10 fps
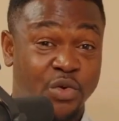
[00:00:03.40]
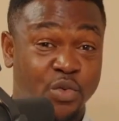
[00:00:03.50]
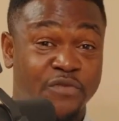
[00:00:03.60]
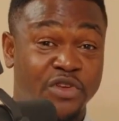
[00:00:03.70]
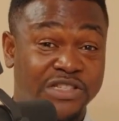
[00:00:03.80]

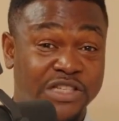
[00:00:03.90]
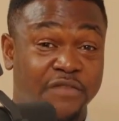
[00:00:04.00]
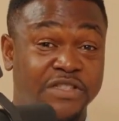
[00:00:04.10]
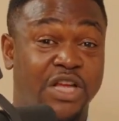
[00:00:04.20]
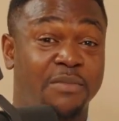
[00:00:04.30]
with your
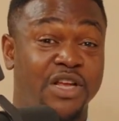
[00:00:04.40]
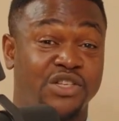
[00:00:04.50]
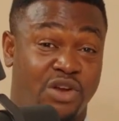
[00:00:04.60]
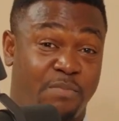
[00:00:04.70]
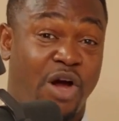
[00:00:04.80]
service
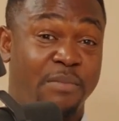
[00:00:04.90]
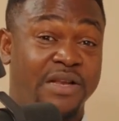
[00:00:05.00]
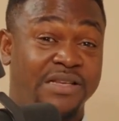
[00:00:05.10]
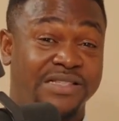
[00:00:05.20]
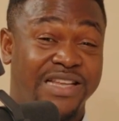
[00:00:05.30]
accommodation
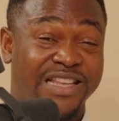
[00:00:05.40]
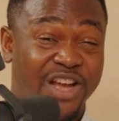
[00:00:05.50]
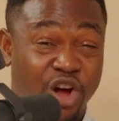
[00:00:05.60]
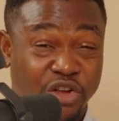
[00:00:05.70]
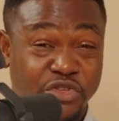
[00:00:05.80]
apartments, then there
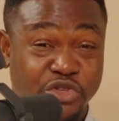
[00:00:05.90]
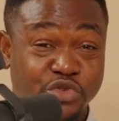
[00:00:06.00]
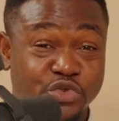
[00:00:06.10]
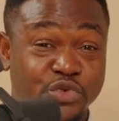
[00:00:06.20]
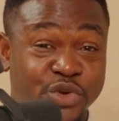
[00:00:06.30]
are
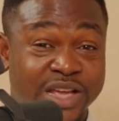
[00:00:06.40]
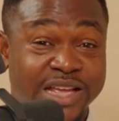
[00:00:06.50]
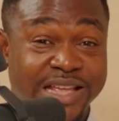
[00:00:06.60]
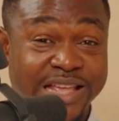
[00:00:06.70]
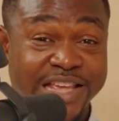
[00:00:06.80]
two
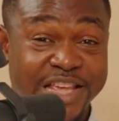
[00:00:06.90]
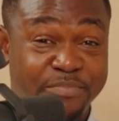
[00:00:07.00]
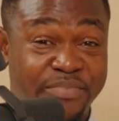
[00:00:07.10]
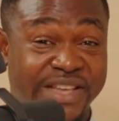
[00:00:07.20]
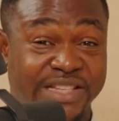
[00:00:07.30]
key
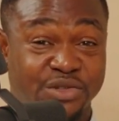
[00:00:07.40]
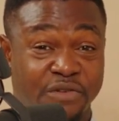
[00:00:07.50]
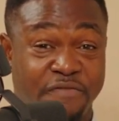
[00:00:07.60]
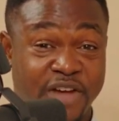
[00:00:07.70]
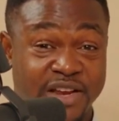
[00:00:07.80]
pieces of
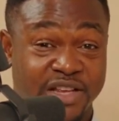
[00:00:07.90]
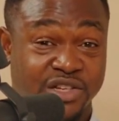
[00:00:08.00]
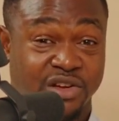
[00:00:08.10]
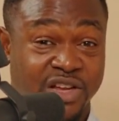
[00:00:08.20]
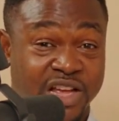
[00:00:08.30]

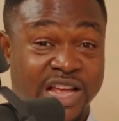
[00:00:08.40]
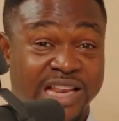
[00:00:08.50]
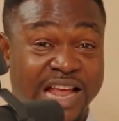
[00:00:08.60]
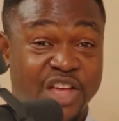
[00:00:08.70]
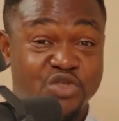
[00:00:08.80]
furniture
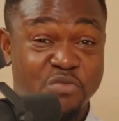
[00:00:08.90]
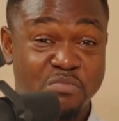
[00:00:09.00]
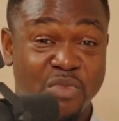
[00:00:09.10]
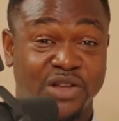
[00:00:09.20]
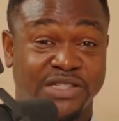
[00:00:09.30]
that you
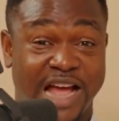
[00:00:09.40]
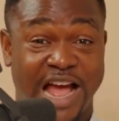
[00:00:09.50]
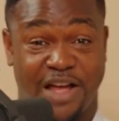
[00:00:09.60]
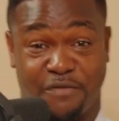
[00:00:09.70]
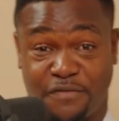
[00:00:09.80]
must have.